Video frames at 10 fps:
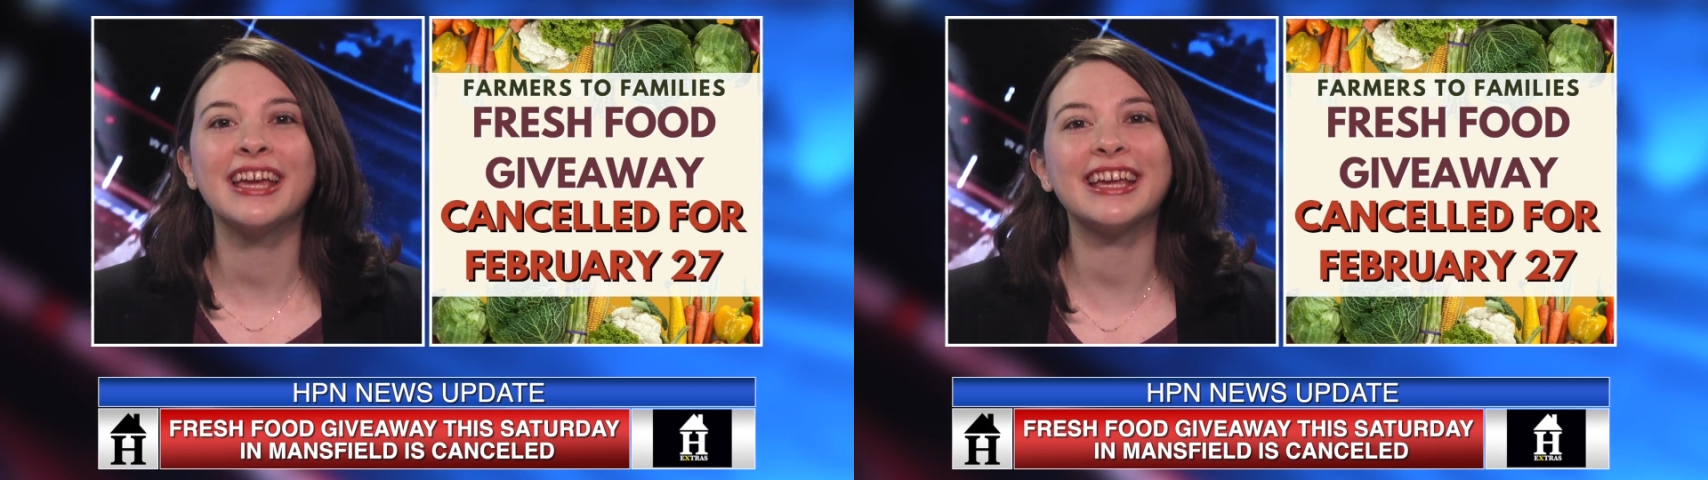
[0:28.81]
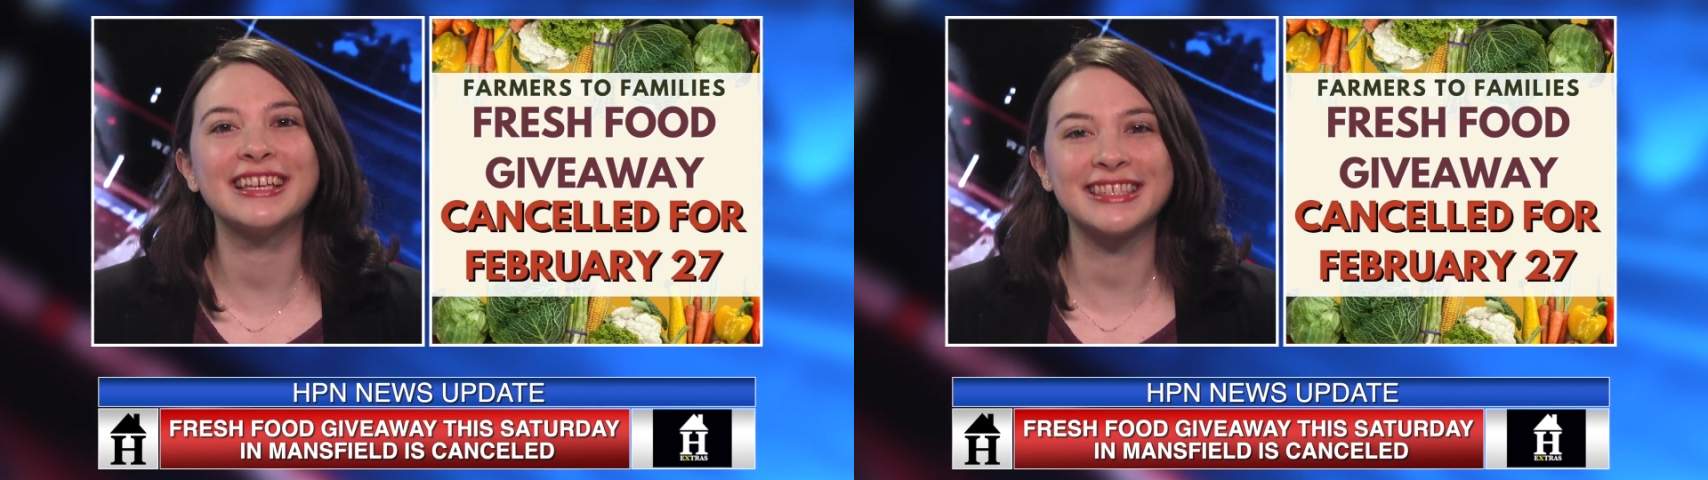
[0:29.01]

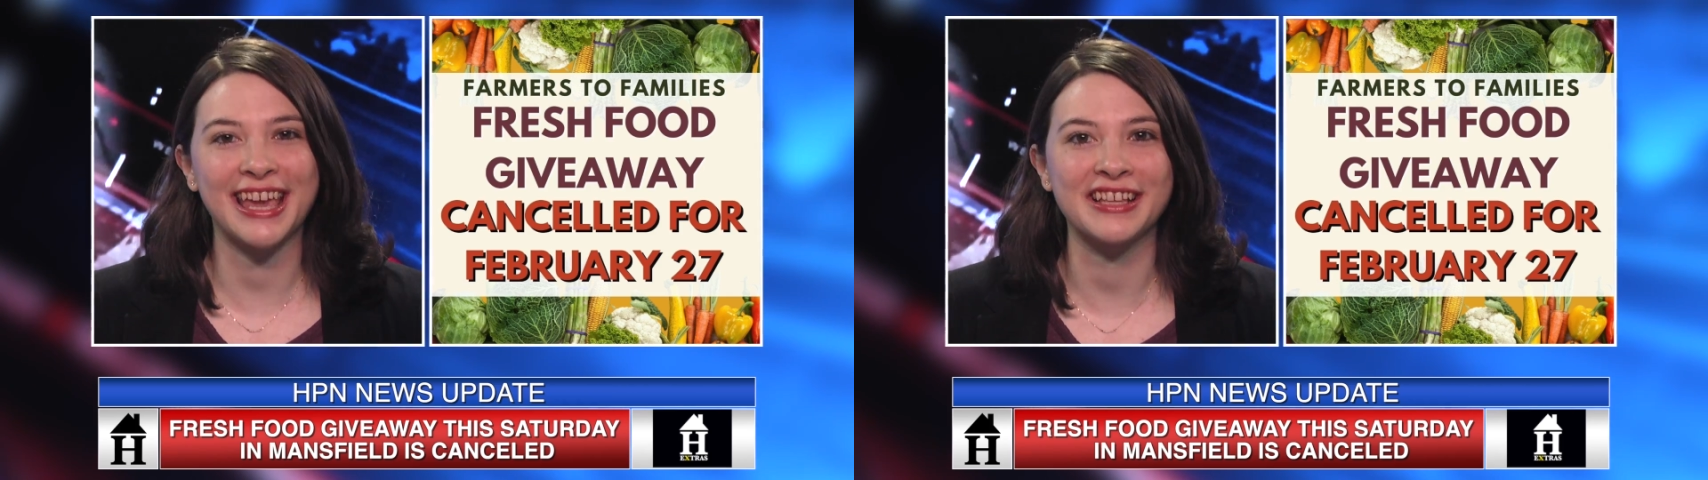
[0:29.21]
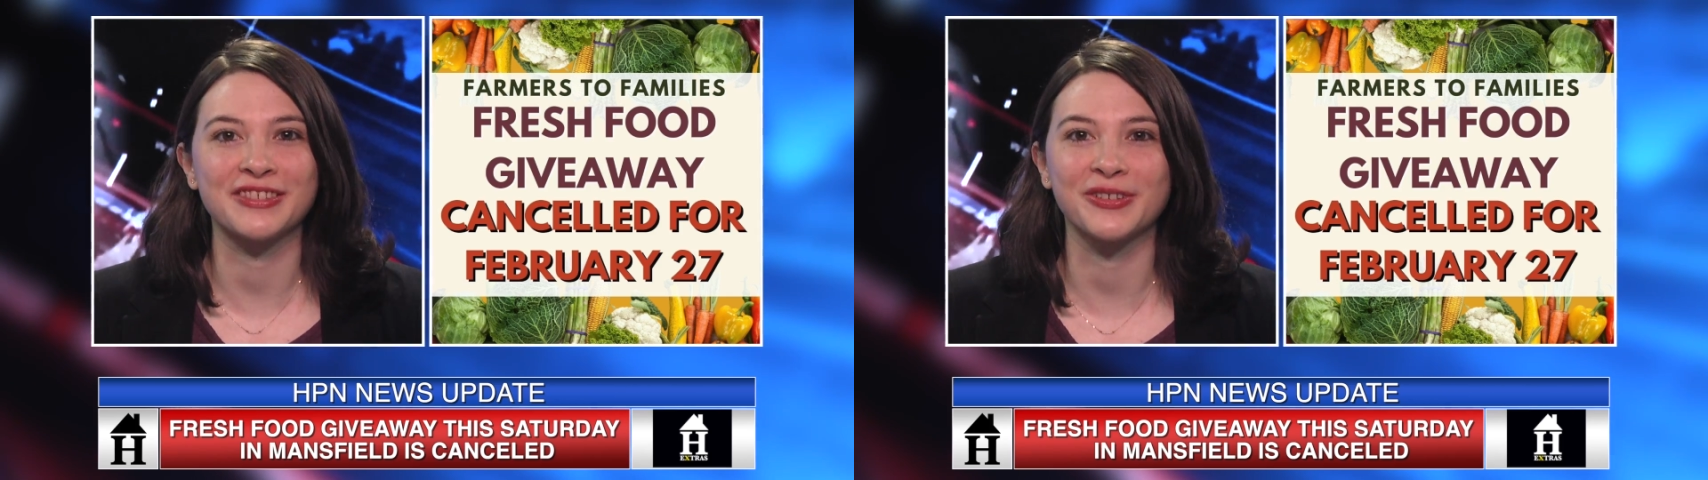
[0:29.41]
is
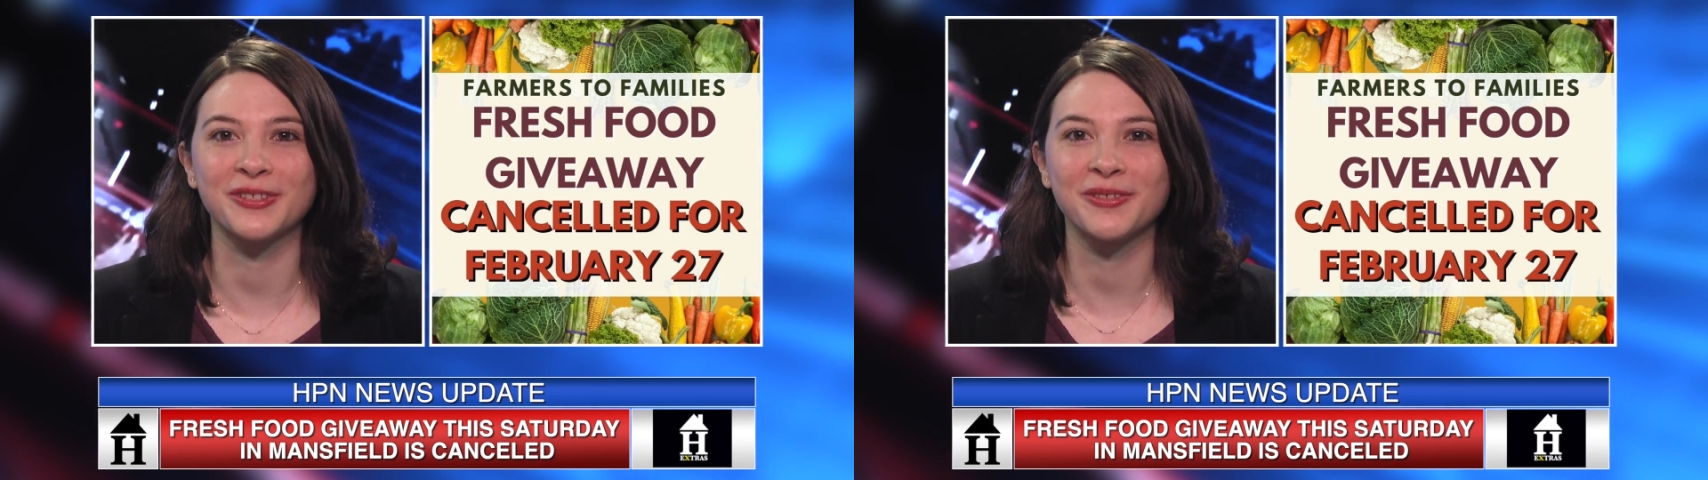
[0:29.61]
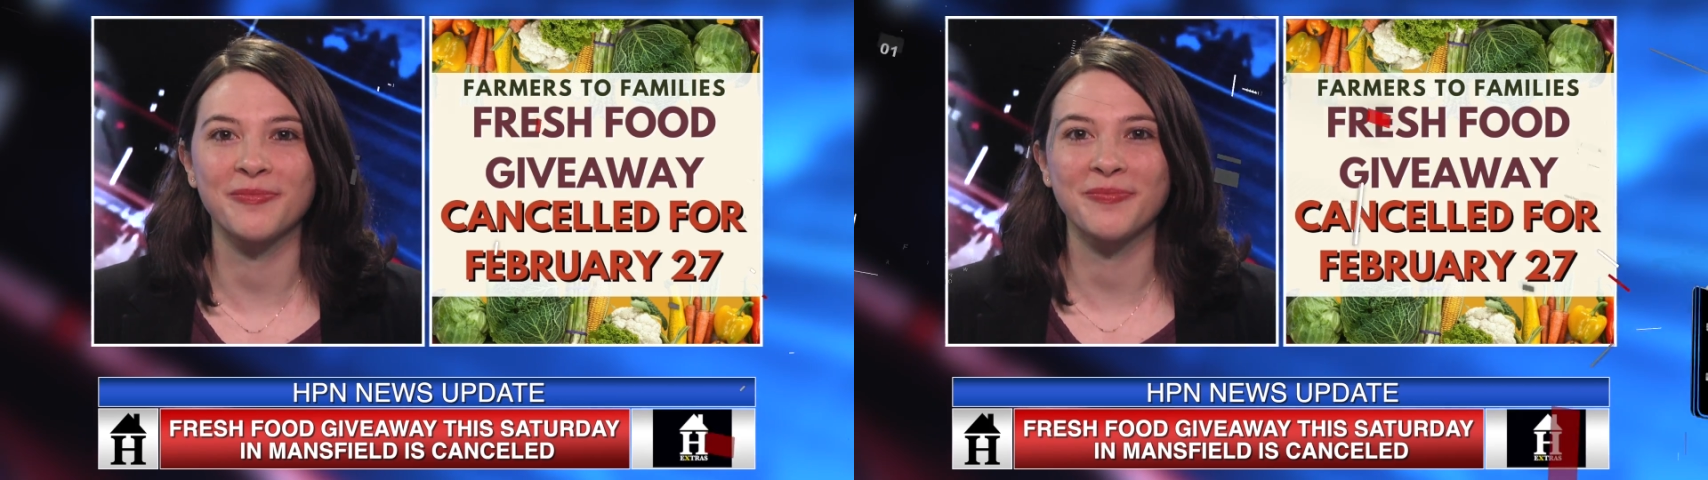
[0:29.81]

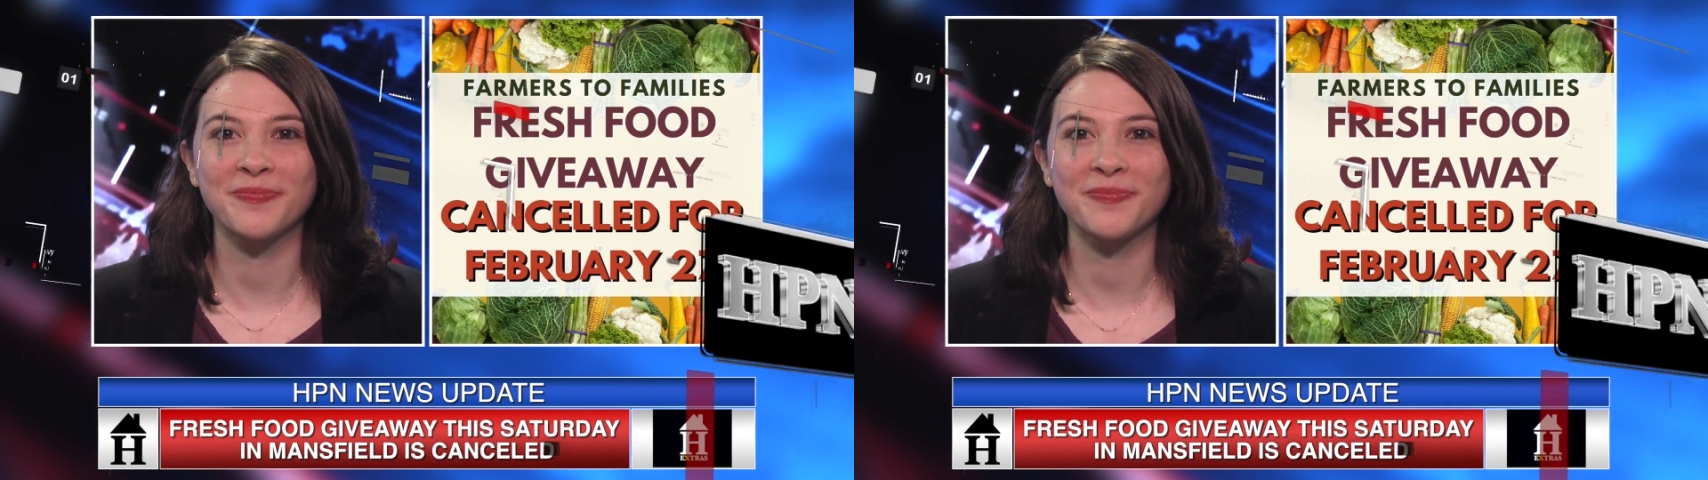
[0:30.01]
canceled